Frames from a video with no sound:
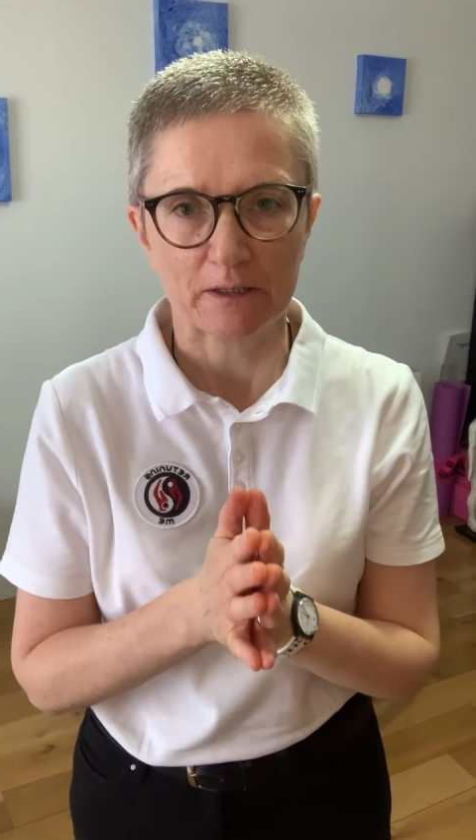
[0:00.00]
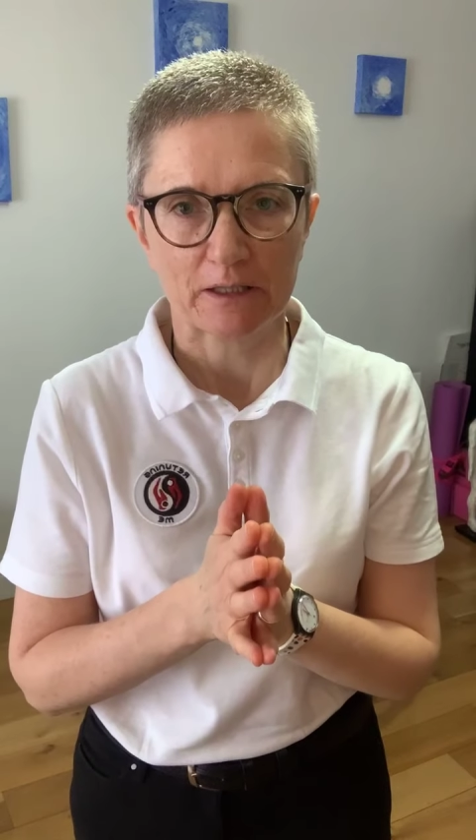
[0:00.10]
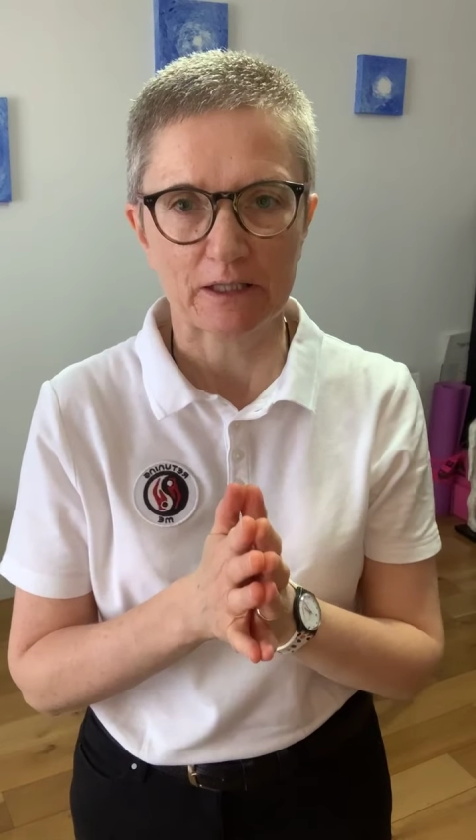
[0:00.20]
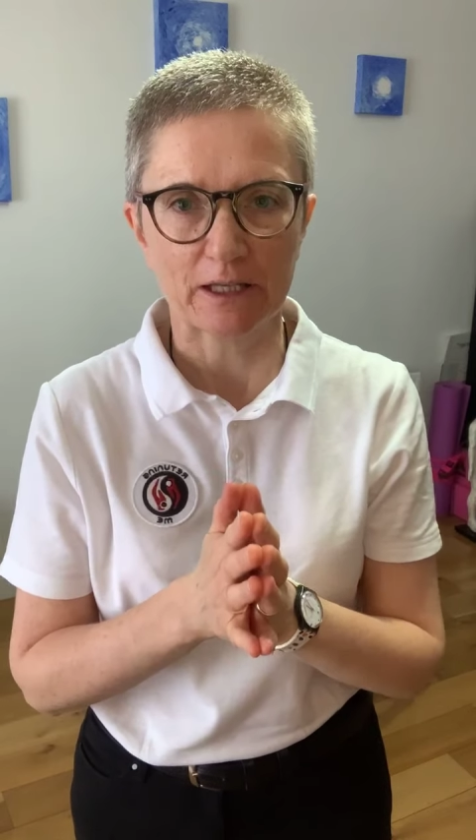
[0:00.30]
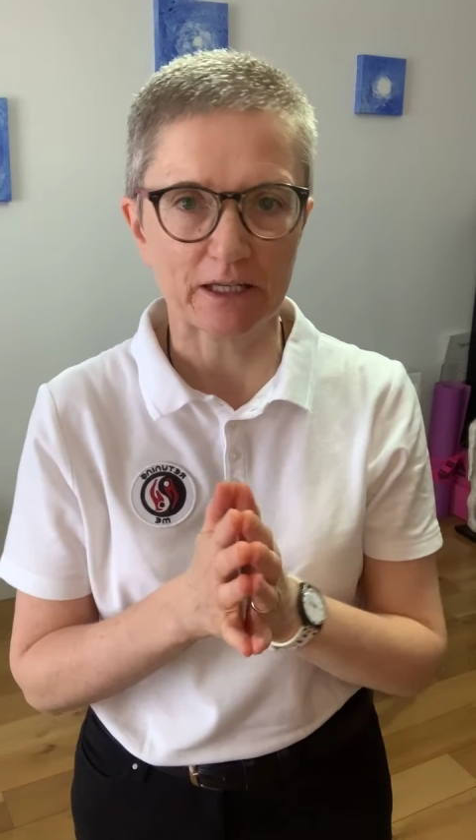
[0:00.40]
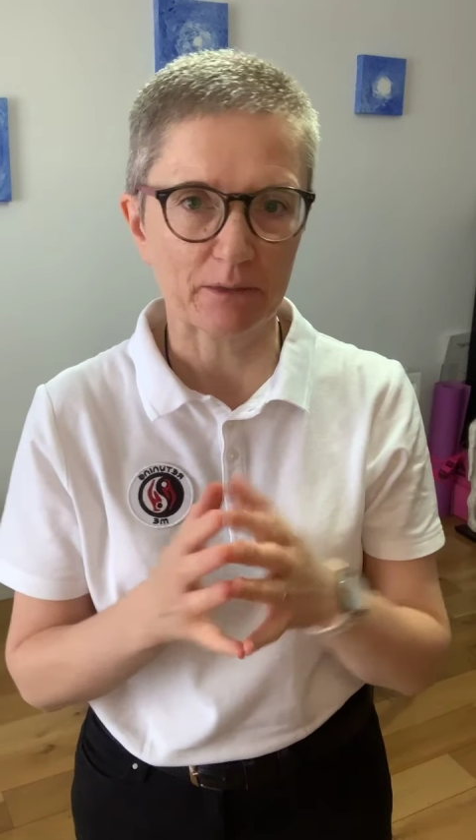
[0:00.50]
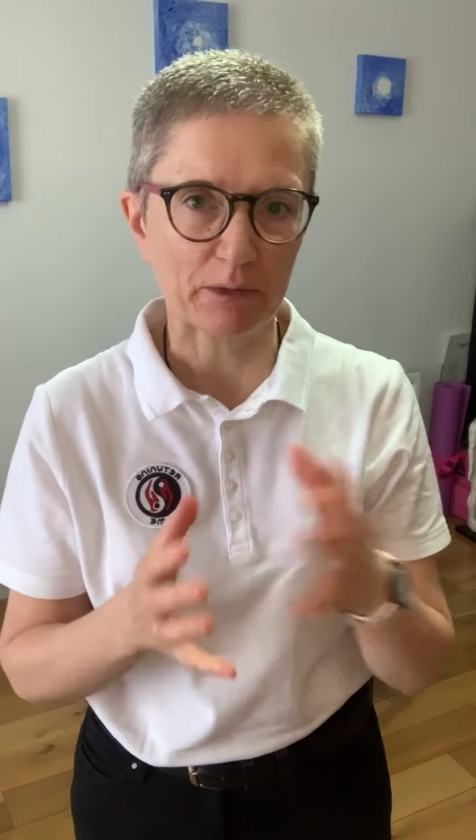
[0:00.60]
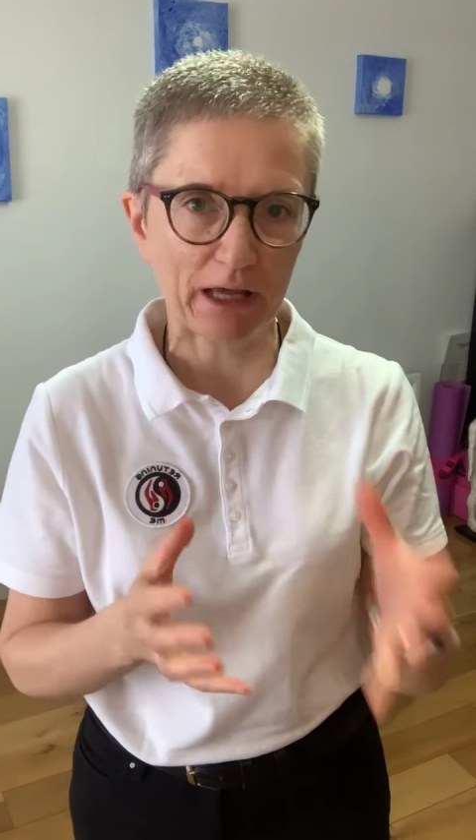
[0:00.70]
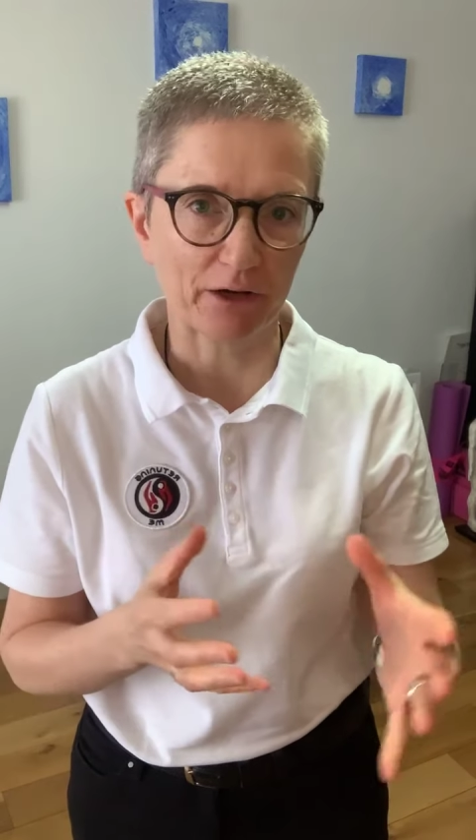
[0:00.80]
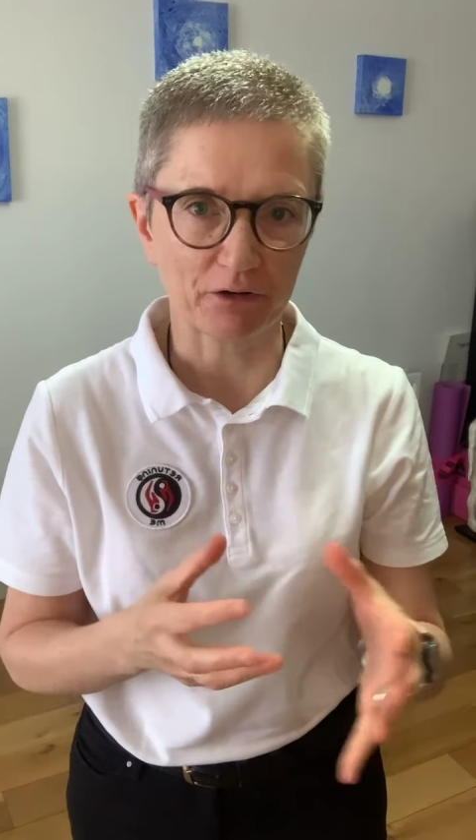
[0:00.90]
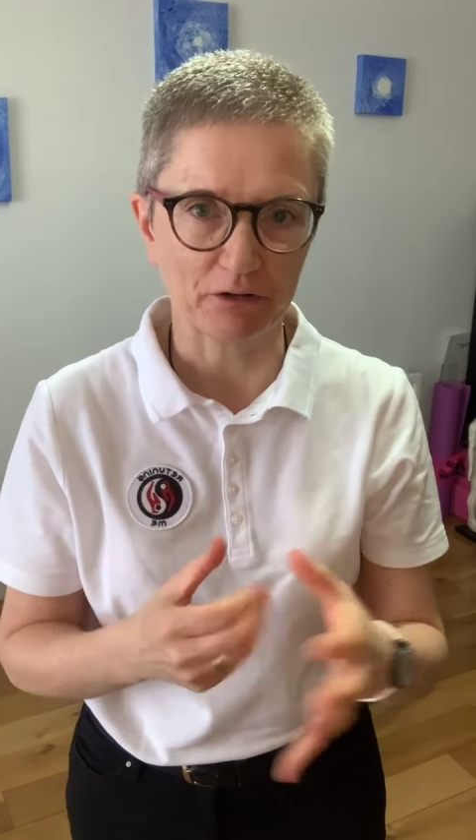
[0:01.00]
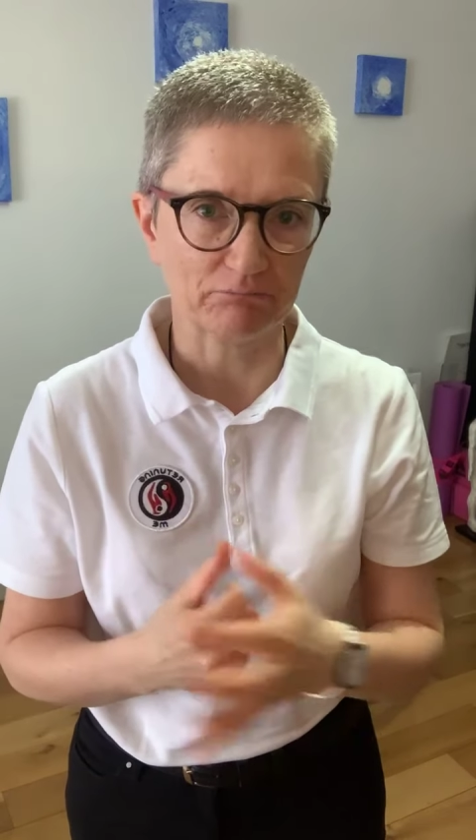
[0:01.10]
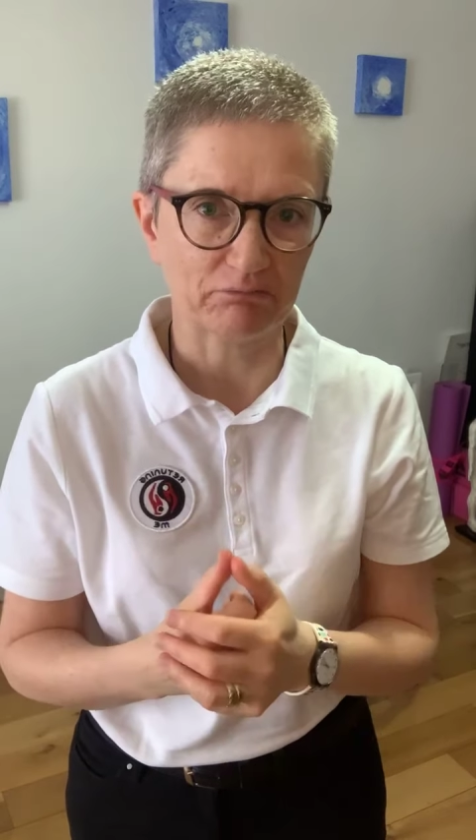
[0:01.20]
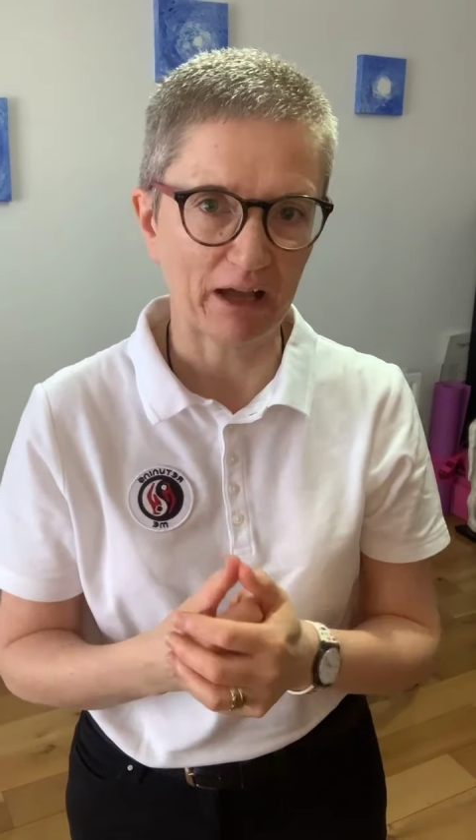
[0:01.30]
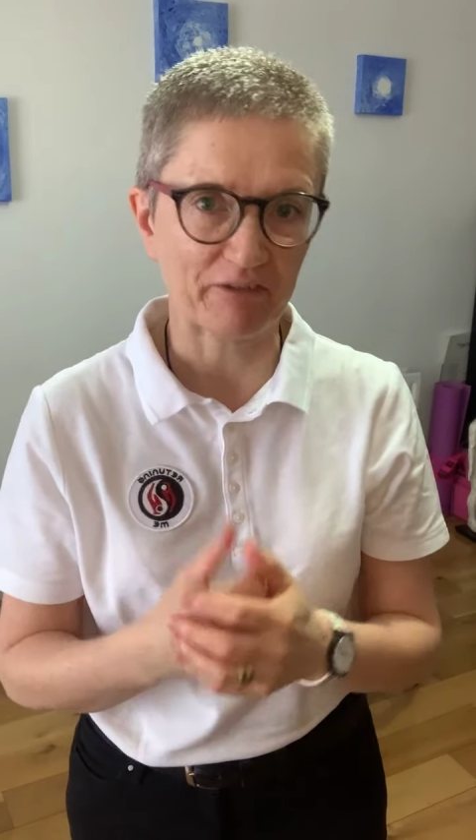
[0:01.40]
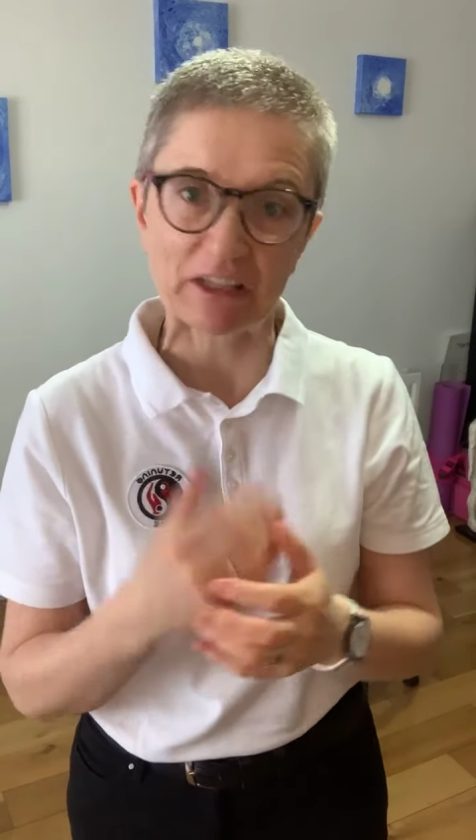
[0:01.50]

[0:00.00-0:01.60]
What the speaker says: leaky bladder, having